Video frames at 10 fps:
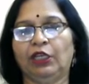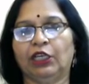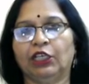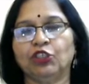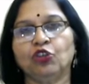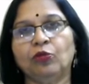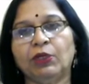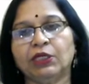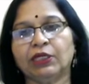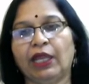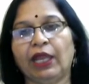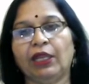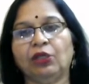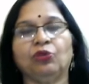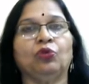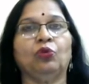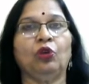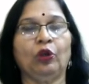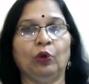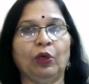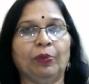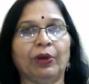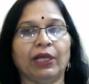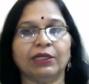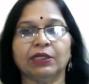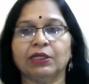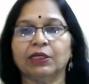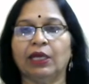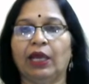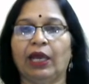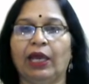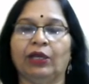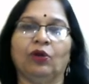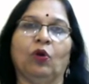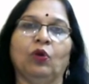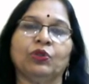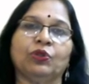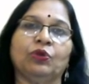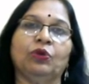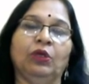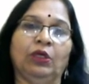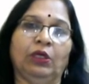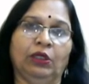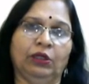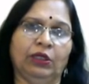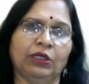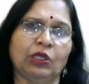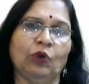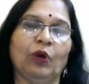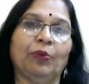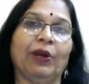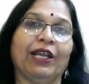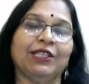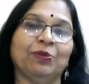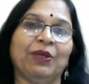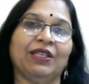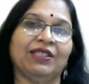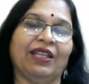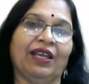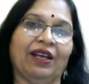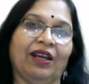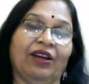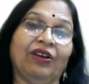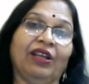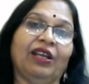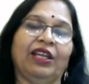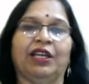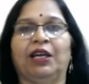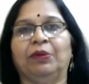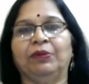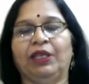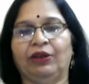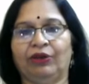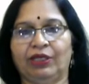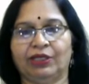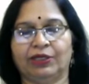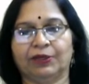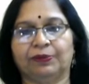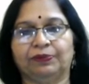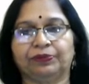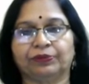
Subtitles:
Consumers gain through lower prices, and also this lower price means their real income increases.